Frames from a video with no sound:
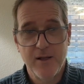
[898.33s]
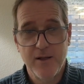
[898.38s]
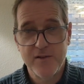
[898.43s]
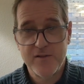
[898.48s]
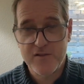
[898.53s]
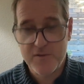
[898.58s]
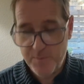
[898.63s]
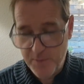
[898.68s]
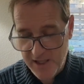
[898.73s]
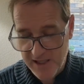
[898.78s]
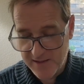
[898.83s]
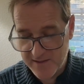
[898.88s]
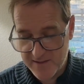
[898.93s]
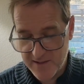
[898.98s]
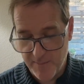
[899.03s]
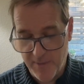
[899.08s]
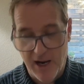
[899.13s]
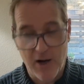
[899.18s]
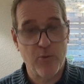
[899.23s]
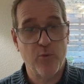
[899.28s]
speaks
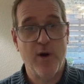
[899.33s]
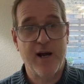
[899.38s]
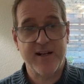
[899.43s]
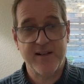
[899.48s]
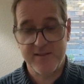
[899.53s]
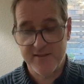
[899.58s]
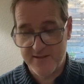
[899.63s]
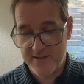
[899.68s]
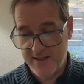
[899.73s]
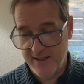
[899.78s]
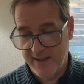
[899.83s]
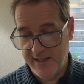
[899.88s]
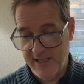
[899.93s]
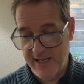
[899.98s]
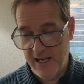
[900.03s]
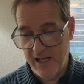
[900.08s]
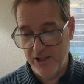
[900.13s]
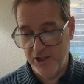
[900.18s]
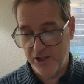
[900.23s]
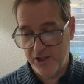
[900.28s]
about
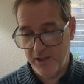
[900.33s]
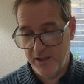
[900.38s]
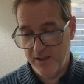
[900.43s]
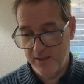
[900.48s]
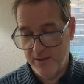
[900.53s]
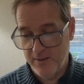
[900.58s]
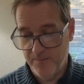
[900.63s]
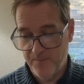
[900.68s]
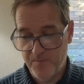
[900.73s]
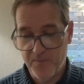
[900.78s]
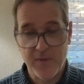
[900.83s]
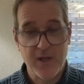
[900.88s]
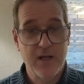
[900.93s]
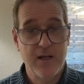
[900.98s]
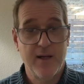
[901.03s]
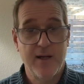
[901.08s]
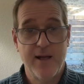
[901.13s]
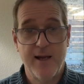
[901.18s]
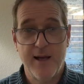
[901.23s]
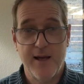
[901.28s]
reconciliation
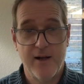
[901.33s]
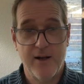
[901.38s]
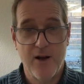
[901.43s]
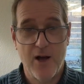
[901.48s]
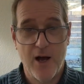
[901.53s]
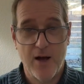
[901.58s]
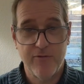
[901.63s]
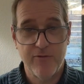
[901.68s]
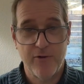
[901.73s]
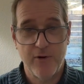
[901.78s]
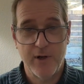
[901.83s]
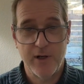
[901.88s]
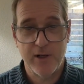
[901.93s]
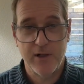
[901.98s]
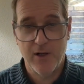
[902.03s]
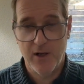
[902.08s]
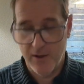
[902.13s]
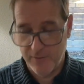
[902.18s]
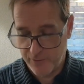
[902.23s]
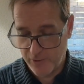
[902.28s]
and an
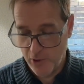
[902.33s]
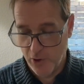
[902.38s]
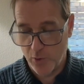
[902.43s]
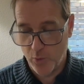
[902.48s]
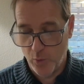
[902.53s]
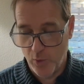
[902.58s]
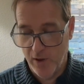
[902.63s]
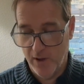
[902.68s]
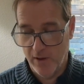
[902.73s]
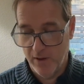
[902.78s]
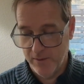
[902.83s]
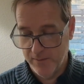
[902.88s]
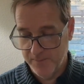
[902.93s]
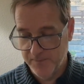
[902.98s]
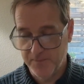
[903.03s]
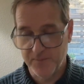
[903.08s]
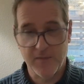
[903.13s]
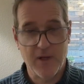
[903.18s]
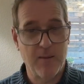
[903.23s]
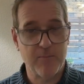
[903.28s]
offering of goodwill.
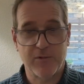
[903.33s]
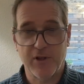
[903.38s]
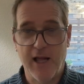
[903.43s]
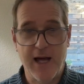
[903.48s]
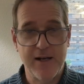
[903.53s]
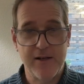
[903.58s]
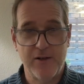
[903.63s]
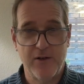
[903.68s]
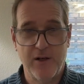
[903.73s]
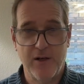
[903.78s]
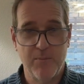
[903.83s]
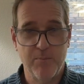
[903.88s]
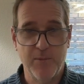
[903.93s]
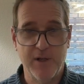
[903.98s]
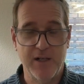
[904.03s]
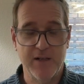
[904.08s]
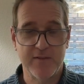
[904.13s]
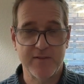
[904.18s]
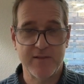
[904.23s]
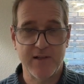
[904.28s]
I'm glad you didn't
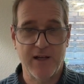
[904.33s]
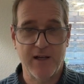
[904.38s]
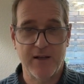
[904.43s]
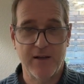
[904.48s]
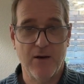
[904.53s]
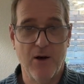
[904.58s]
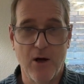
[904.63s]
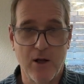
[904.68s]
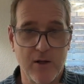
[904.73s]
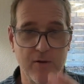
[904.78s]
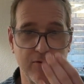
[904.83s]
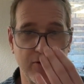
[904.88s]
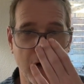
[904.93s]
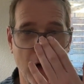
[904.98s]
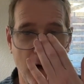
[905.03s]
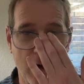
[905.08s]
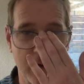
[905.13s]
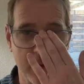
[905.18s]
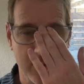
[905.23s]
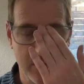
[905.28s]
mean to say Olive
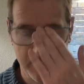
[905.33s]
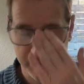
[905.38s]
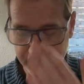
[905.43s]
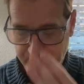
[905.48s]
Garden.